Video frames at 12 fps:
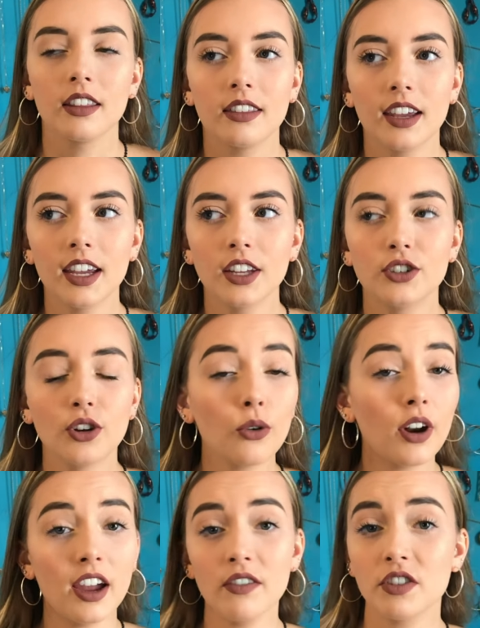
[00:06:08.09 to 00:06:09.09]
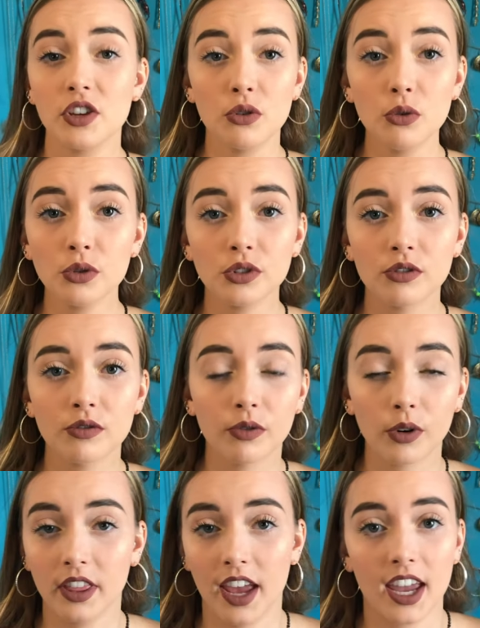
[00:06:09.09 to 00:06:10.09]
they don't have use
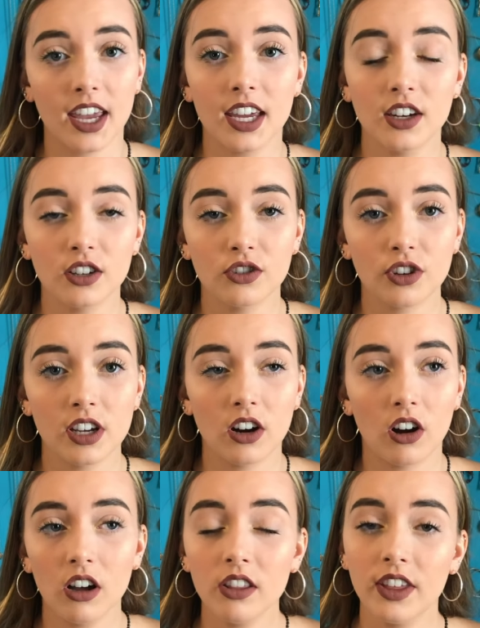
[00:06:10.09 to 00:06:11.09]
for the egg industry at all.